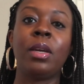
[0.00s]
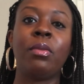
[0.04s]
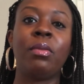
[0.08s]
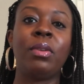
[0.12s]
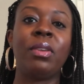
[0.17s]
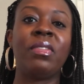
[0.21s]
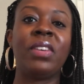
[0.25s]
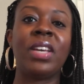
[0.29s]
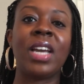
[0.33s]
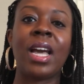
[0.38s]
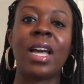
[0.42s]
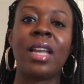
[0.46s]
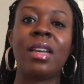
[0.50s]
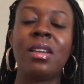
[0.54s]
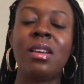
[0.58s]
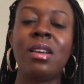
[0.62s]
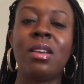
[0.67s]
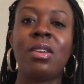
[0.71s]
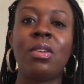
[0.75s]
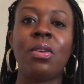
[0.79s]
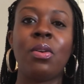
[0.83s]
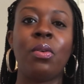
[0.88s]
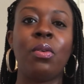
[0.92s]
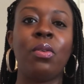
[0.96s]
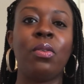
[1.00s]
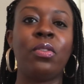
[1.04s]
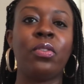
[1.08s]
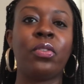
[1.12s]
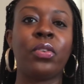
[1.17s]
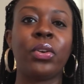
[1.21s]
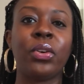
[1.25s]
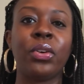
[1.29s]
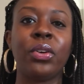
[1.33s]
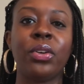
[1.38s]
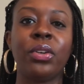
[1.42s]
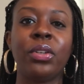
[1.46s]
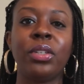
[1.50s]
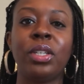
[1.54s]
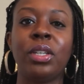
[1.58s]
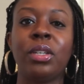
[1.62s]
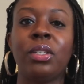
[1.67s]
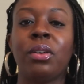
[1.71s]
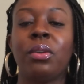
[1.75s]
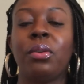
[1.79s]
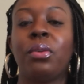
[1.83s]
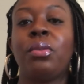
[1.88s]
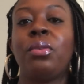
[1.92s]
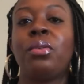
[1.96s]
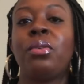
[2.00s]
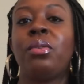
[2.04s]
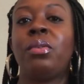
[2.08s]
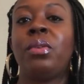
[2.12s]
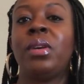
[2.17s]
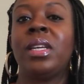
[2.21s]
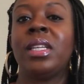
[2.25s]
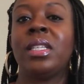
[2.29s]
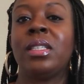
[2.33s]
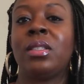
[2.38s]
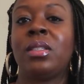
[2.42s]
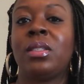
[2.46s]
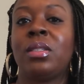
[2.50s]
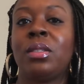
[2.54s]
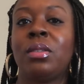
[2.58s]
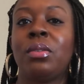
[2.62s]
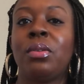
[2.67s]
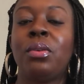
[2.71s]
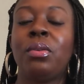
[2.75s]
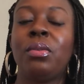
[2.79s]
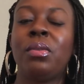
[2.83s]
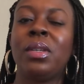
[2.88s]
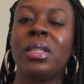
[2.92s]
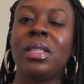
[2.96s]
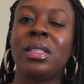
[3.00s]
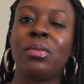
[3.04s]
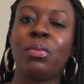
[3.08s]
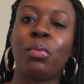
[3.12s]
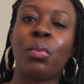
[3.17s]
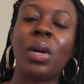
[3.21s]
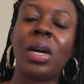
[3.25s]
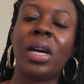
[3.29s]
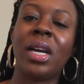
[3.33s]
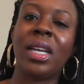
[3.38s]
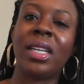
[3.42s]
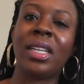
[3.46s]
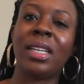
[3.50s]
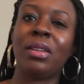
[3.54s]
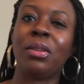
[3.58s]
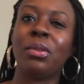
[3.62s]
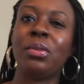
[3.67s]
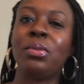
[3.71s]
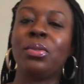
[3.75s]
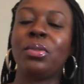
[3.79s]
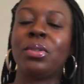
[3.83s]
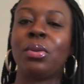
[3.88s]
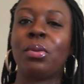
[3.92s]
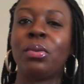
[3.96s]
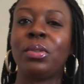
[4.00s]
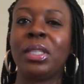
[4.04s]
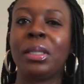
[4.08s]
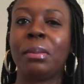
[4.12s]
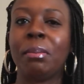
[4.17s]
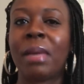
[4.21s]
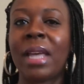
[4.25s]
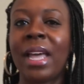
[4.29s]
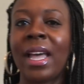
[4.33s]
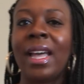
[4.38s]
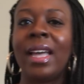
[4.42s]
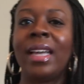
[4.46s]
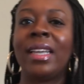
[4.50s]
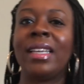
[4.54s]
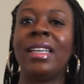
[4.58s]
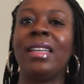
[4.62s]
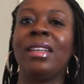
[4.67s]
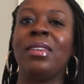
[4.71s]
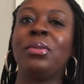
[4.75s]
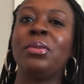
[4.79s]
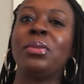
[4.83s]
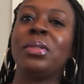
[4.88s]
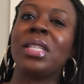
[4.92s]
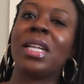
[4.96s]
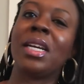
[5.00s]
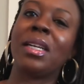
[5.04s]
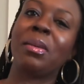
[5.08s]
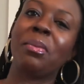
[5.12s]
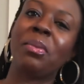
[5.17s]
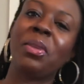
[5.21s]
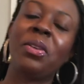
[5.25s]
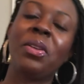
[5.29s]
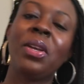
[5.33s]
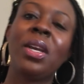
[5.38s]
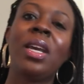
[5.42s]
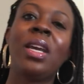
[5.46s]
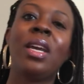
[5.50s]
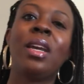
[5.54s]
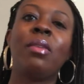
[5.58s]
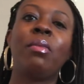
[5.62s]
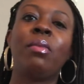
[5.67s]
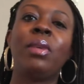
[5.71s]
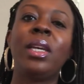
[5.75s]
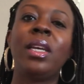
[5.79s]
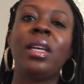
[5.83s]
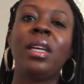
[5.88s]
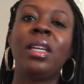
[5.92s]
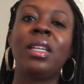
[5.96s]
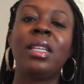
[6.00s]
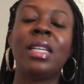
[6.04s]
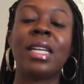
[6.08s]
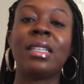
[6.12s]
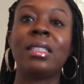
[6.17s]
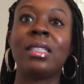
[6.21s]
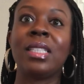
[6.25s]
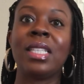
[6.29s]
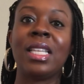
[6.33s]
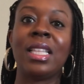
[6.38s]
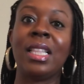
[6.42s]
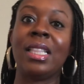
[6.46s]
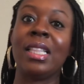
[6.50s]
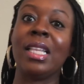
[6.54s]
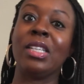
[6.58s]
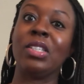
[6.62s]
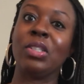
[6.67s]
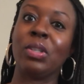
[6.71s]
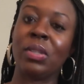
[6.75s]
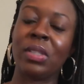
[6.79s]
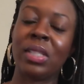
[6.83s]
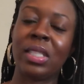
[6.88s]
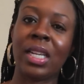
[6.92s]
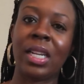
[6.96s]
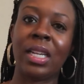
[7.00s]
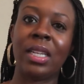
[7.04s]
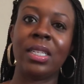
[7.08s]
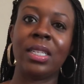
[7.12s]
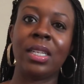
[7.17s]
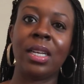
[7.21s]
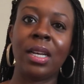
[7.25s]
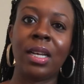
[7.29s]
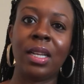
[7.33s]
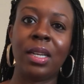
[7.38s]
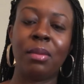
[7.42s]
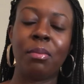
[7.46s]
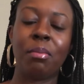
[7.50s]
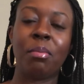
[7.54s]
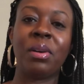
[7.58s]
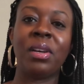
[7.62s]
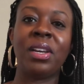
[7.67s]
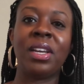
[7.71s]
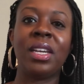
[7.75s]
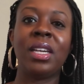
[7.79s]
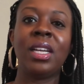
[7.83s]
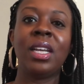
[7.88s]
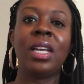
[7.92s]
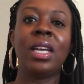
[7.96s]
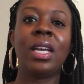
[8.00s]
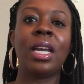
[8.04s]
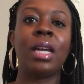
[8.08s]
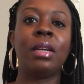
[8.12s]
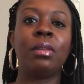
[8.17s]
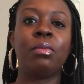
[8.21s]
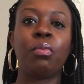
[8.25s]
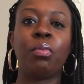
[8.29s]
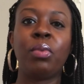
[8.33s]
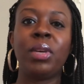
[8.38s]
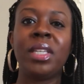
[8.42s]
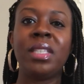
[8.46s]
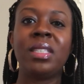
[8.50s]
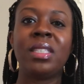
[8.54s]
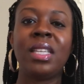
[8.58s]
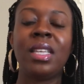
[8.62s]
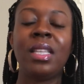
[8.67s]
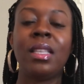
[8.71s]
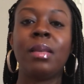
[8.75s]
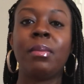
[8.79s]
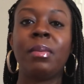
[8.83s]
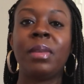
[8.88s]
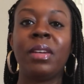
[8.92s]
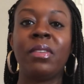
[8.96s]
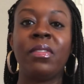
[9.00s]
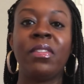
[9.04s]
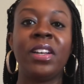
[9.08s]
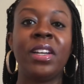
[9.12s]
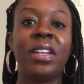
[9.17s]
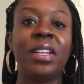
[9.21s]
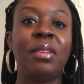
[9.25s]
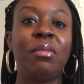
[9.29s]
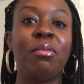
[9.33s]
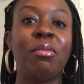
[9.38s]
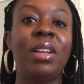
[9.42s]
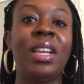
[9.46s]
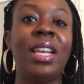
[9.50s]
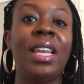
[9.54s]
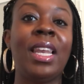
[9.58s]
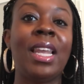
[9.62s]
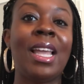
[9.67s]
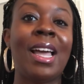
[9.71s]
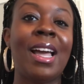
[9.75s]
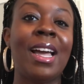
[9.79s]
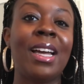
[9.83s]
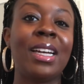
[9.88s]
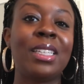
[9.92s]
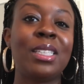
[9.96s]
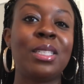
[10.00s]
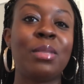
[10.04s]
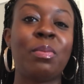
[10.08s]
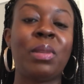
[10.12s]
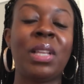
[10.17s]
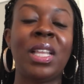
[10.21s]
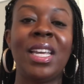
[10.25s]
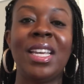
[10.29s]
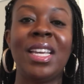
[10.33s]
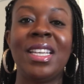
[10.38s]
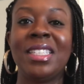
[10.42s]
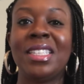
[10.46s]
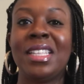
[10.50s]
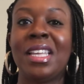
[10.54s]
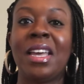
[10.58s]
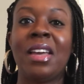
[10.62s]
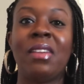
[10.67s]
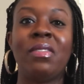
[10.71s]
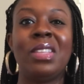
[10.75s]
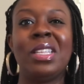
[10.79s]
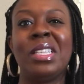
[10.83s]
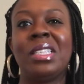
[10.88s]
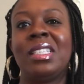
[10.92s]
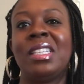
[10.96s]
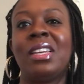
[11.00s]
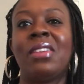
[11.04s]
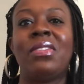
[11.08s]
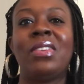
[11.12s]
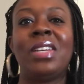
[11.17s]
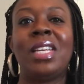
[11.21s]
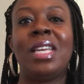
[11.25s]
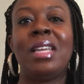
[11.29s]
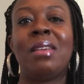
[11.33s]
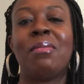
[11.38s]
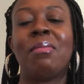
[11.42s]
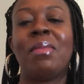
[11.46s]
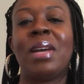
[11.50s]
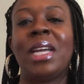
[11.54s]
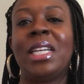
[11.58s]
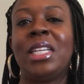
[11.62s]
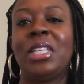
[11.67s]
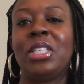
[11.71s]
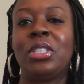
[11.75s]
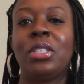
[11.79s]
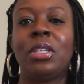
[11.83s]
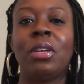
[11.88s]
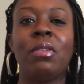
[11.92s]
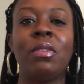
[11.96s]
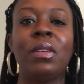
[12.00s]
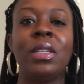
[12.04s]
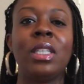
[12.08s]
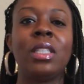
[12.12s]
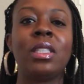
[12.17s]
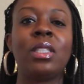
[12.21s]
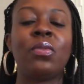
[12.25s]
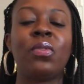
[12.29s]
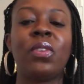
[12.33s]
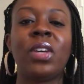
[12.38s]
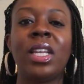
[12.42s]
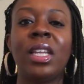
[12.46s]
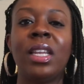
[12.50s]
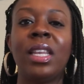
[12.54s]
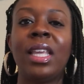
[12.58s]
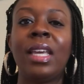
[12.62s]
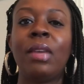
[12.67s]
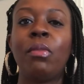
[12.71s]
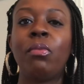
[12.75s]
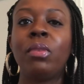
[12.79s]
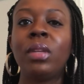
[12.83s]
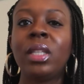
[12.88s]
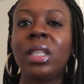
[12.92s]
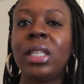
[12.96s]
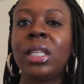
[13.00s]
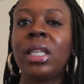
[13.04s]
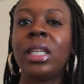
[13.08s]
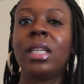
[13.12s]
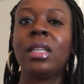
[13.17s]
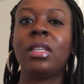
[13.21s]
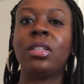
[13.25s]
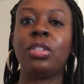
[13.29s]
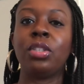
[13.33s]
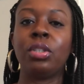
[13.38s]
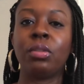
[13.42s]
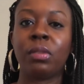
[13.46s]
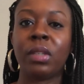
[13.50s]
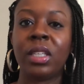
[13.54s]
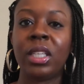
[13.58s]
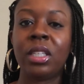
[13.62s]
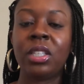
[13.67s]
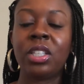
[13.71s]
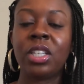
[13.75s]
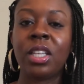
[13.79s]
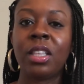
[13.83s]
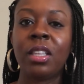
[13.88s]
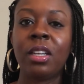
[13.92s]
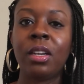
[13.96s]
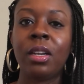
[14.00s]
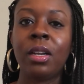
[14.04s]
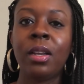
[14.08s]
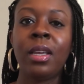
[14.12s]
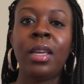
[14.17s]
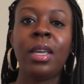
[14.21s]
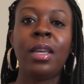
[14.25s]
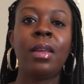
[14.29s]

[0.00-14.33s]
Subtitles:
We've gotten over, you know, who is what and who's holding back and who's not communicating. Not to say that that's all said and done, but we see them in a very relaxed place. They have the Stephanie and Mike show and it's fun. They really enjoy each other